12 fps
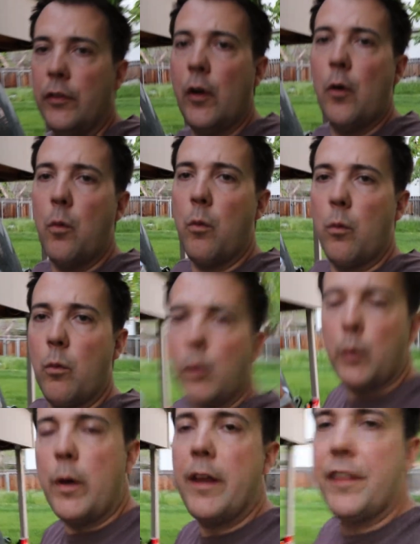So
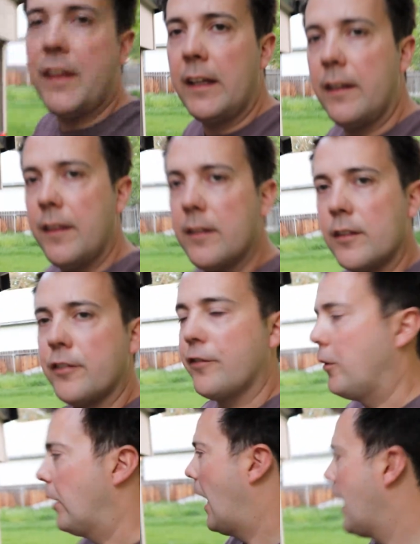what do I think this is
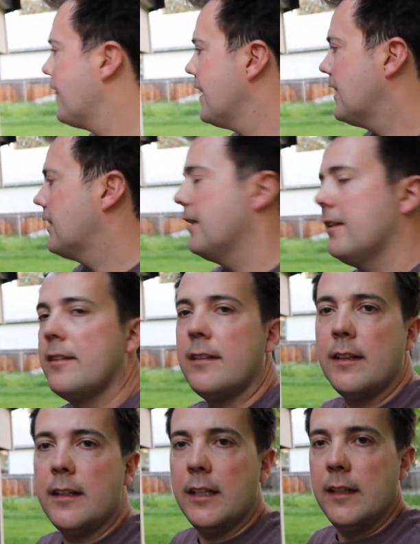for? I think
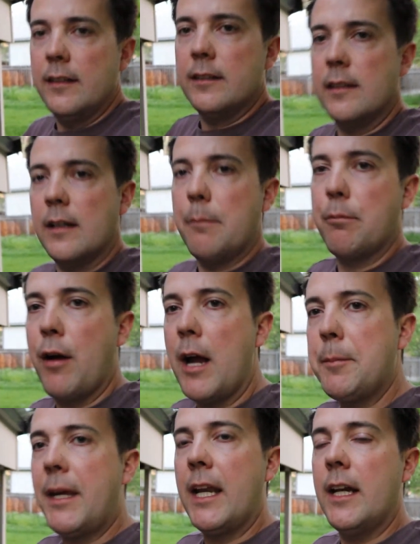this is a
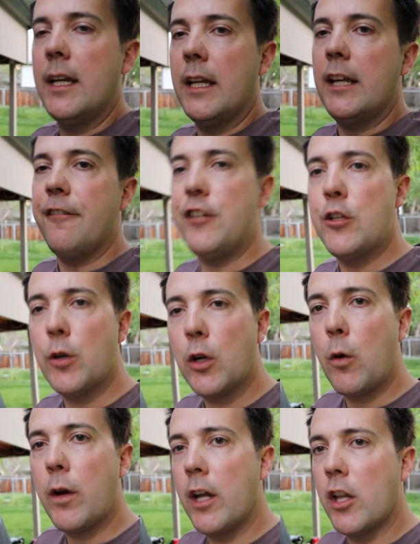prime candidate if you're
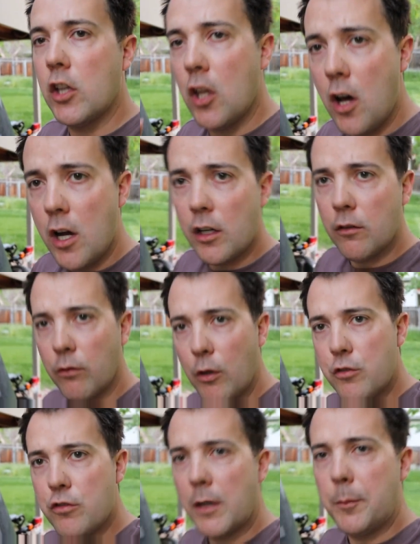going on long
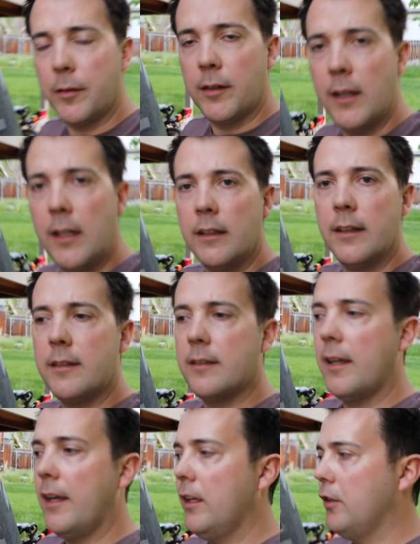road trips. Let's
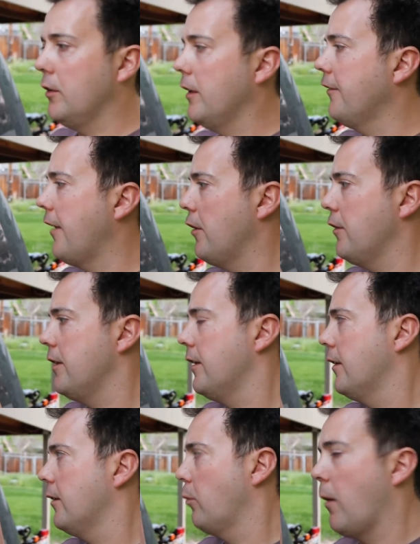say you live out
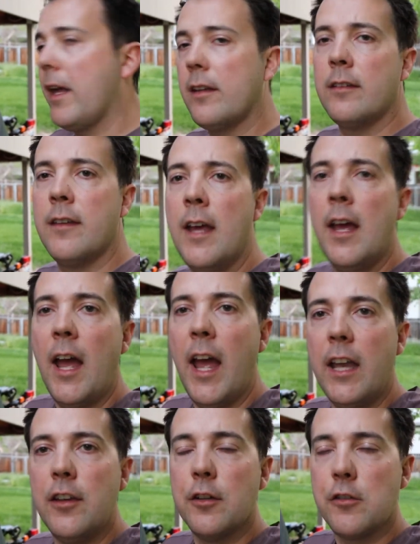in the West
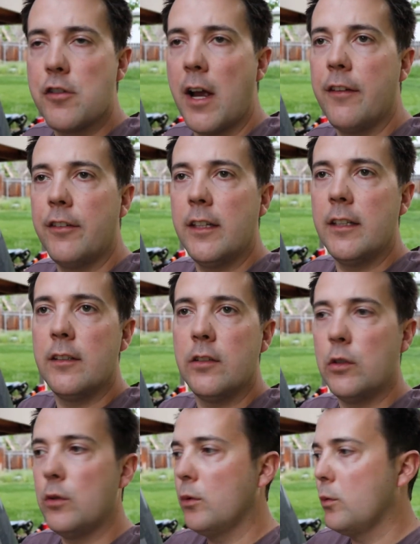and you're driving
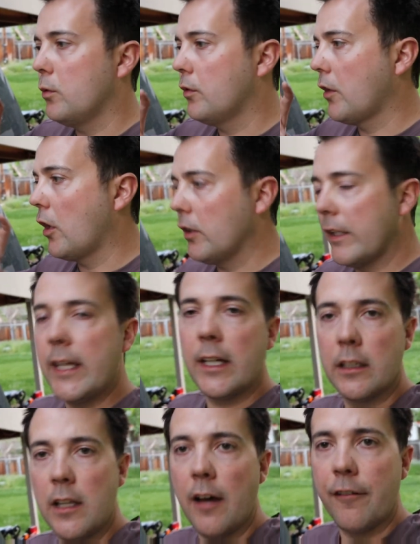to Salt
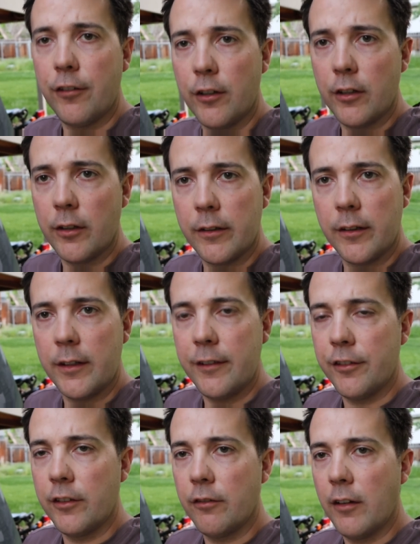Lake a lot for a
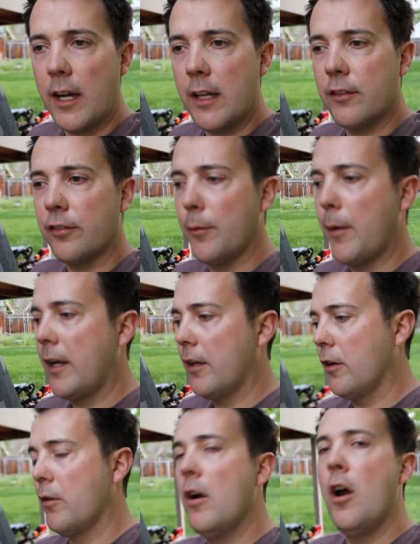different race from
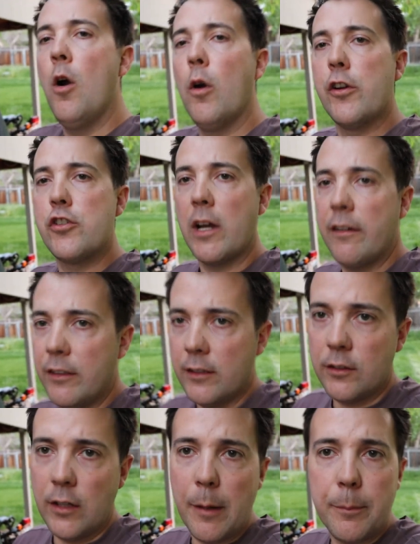Idaho, or you're
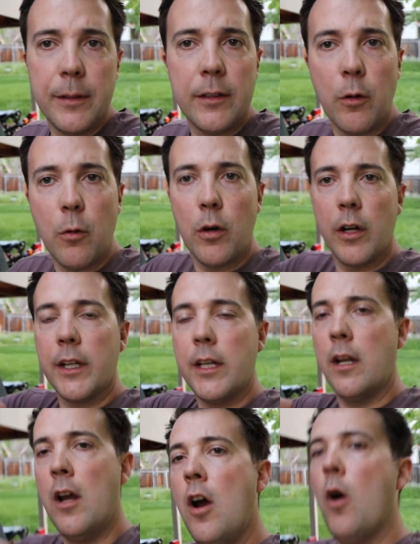driving up into Oregon,